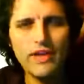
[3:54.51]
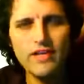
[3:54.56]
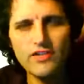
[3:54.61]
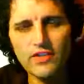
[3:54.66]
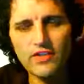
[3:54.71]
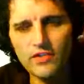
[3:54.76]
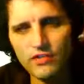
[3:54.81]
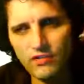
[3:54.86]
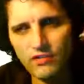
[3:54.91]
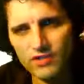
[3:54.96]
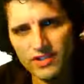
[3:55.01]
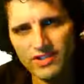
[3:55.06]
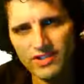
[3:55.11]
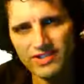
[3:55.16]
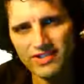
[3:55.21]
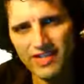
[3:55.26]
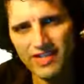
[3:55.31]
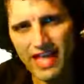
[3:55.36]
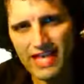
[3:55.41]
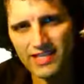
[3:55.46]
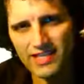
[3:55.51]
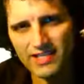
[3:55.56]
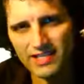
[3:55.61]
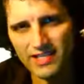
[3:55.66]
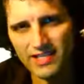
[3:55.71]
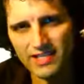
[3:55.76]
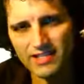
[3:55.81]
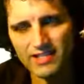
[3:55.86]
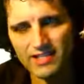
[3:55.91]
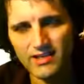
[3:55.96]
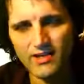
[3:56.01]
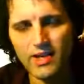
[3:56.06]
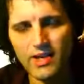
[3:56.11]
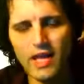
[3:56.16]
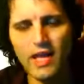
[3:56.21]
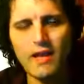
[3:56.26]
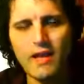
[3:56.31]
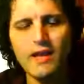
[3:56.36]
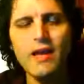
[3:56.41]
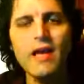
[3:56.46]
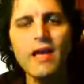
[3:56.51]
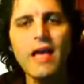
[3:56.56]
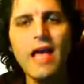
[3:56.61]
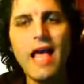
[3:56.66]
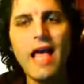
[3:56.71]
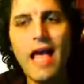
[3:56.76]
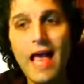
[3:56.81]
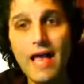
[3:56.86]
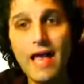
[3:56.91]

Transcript: Tranches are slices, okay?